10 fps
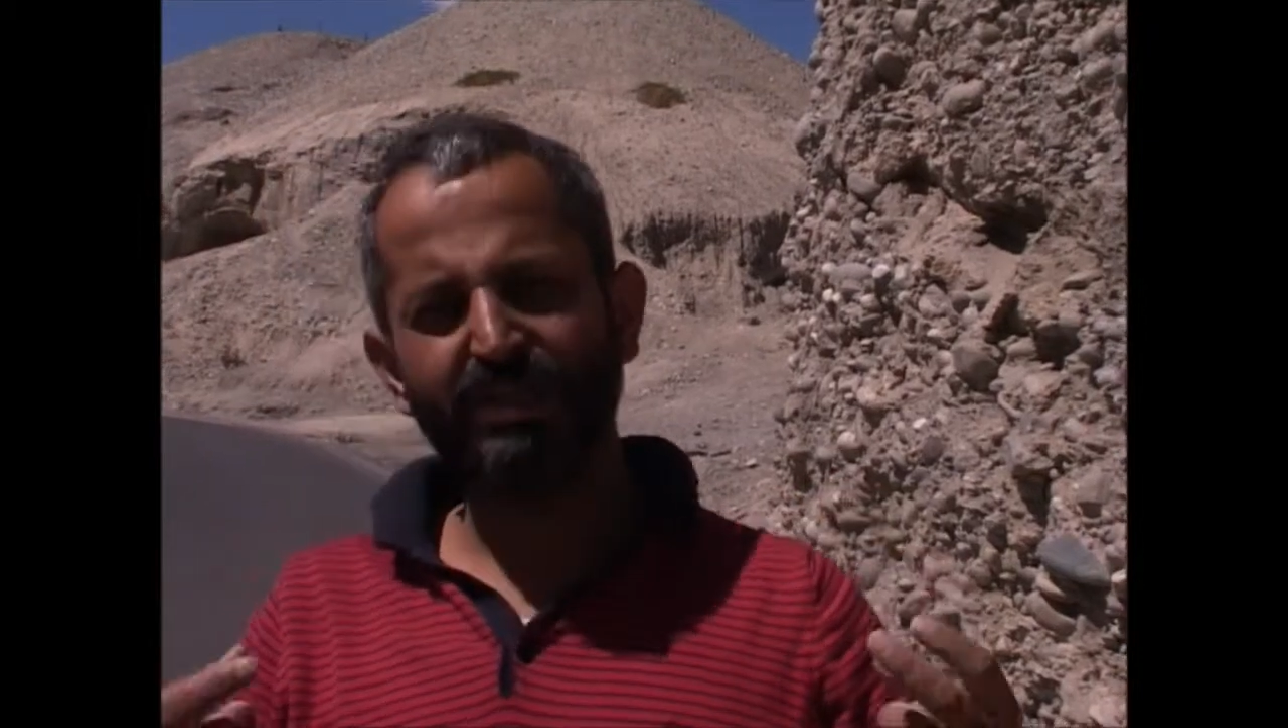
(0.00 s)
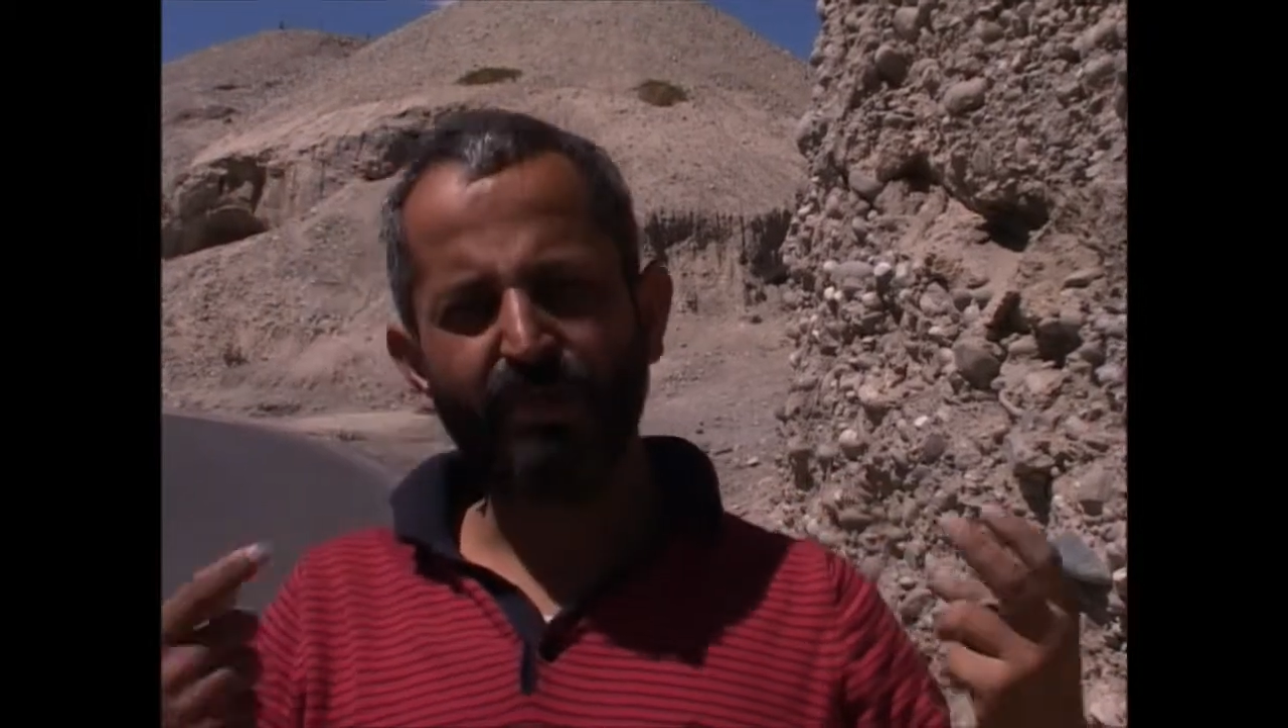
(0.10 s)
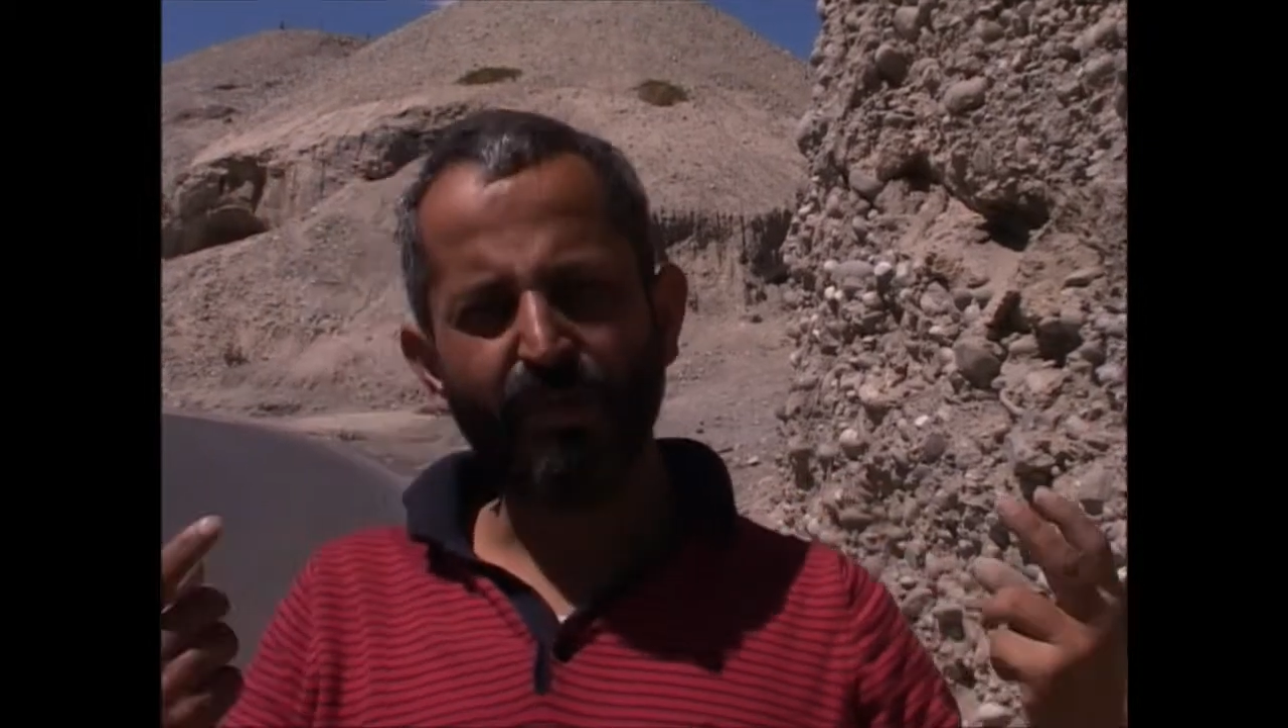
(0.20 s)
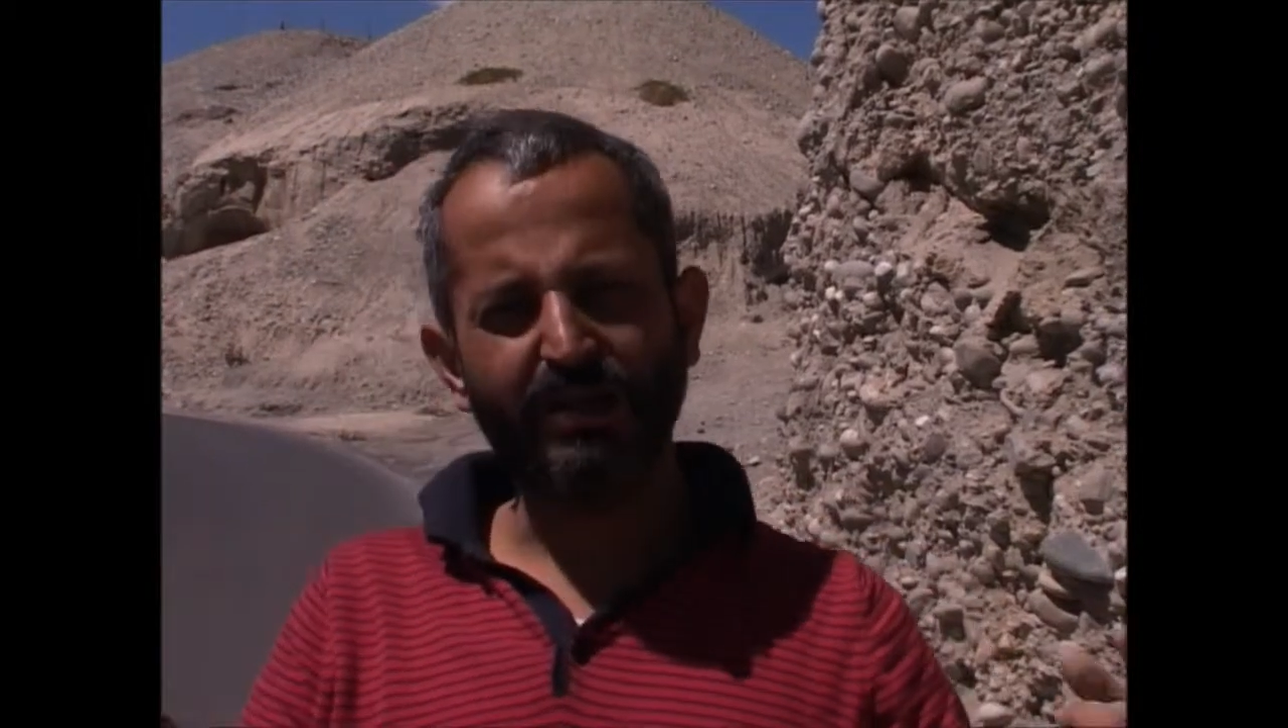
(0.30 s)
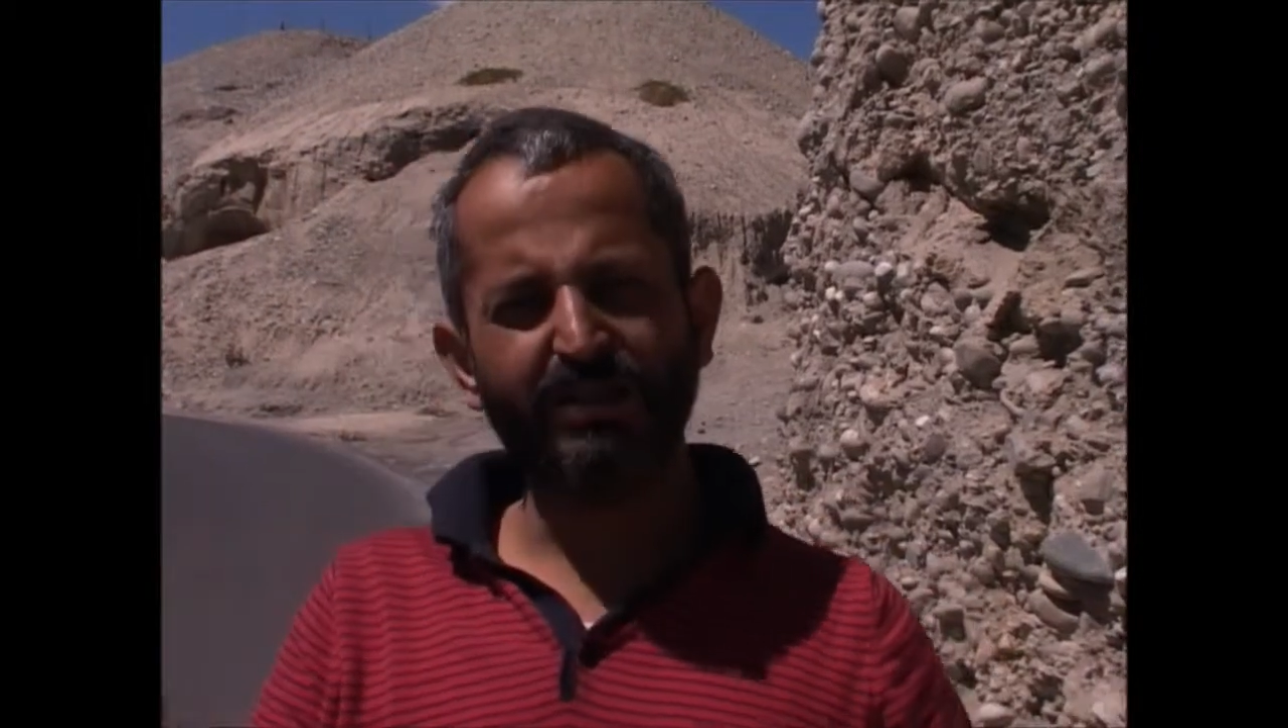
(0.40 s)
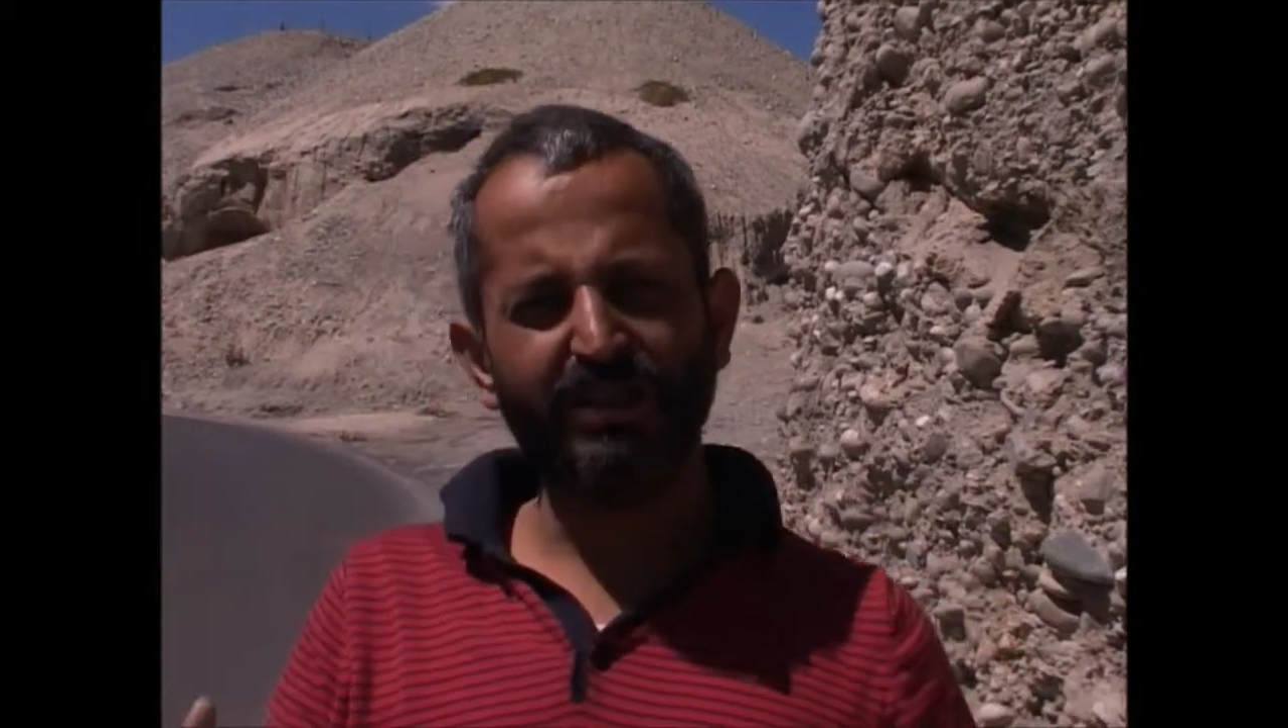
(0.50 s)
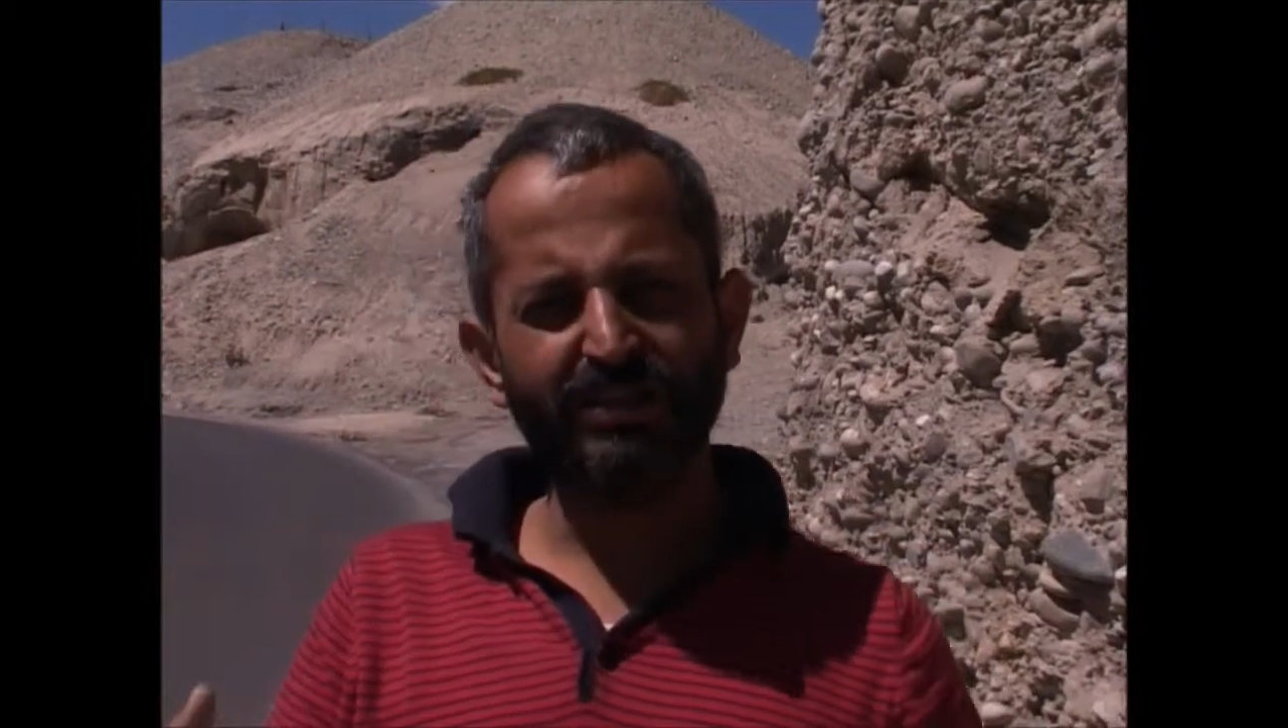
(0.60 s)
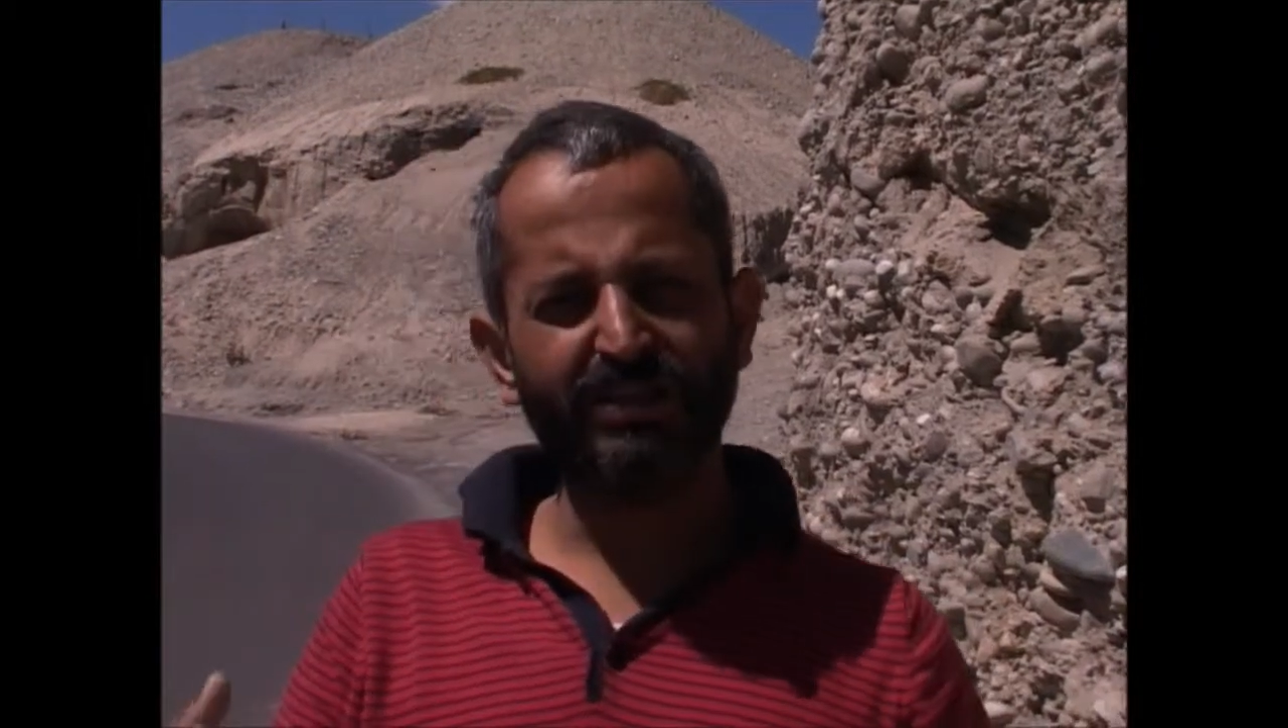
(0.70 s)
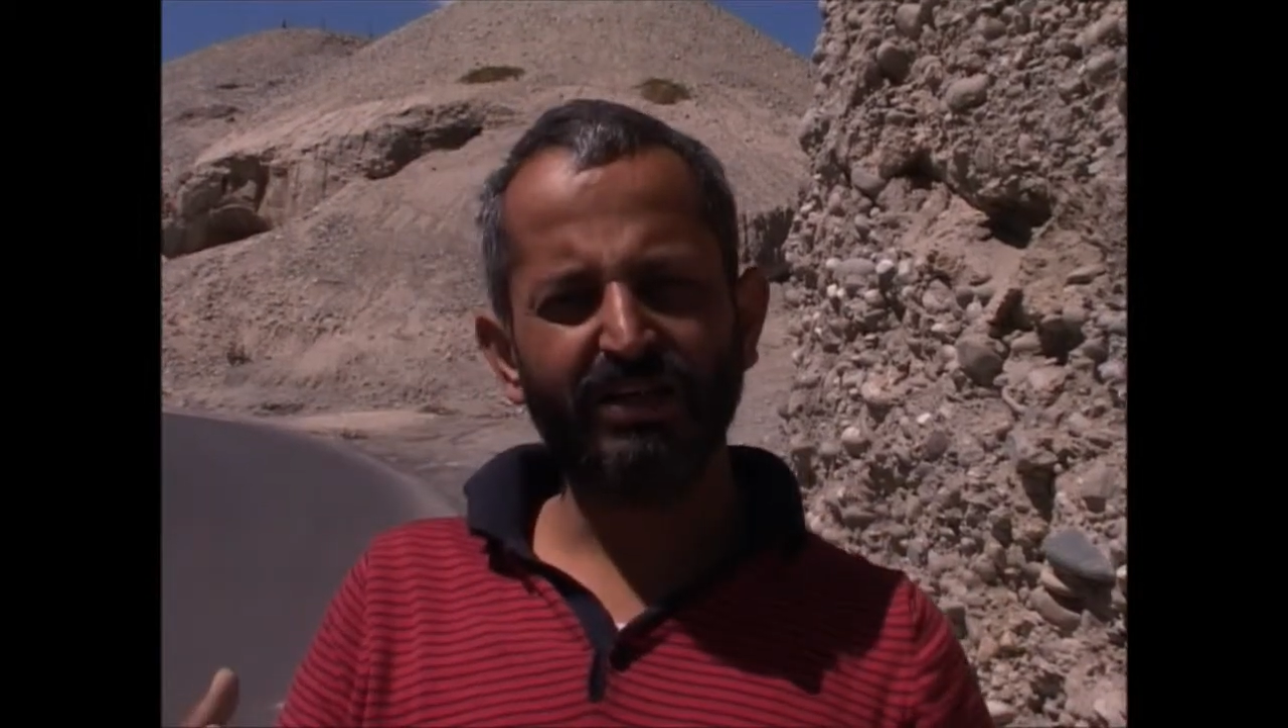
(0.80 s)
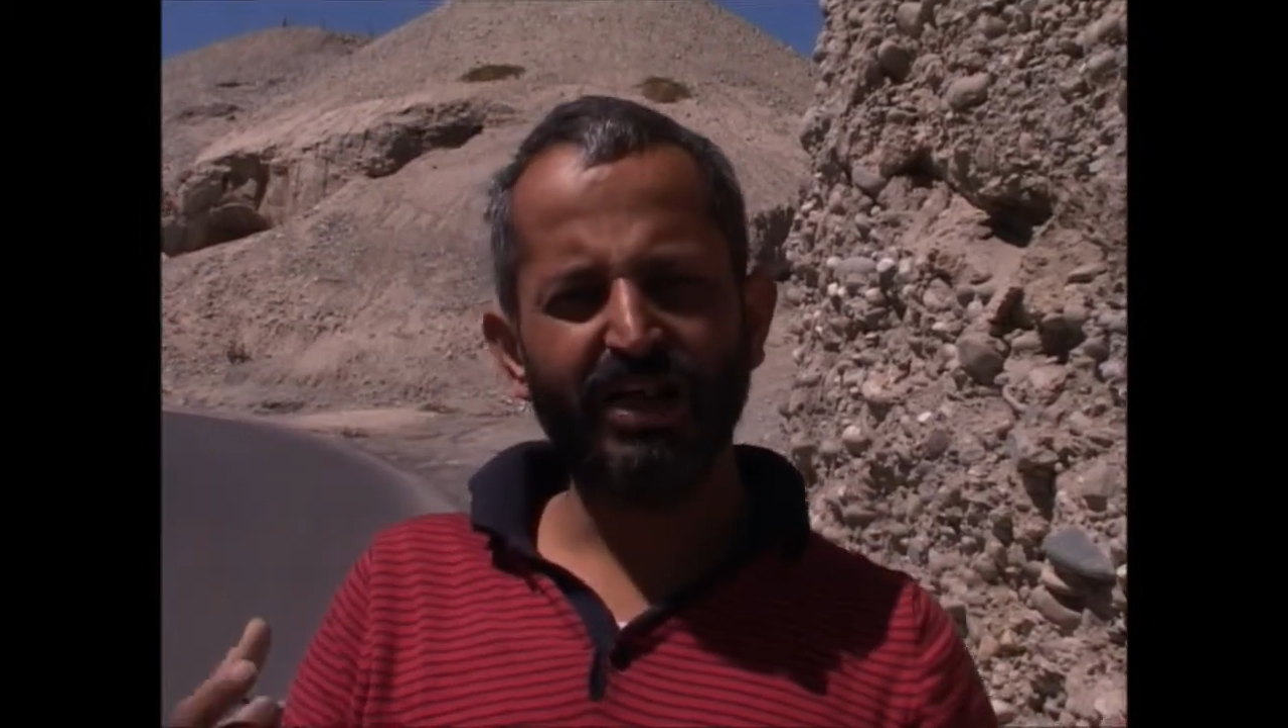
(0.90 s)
imagination